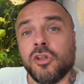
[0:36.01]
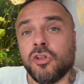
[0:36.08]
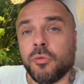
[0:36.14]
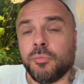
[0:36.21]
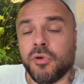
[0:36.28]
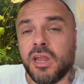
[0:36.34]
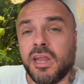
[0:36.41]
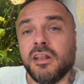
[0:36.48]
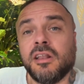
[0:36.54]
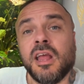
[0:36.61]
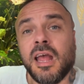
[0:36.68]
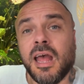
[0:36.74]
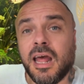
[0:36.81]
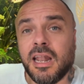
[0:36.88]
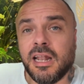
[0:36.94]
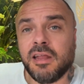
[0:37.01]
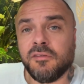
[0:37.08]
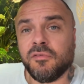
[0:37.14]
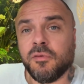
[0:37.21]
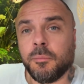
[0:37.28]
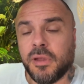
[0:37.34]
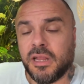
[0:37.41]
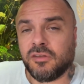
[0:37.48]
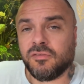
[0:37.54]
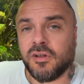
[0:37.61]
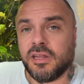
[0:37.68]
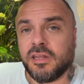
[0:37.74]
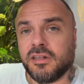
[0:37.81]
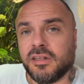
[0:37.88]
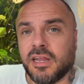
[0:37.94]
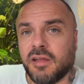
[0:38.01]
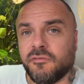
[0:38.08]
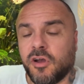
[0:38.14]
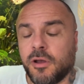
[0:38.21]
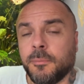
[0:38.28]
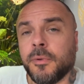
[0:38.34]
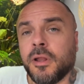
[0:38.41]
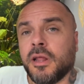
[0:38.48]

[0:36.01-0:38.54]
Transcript: to breed and live peacefully together.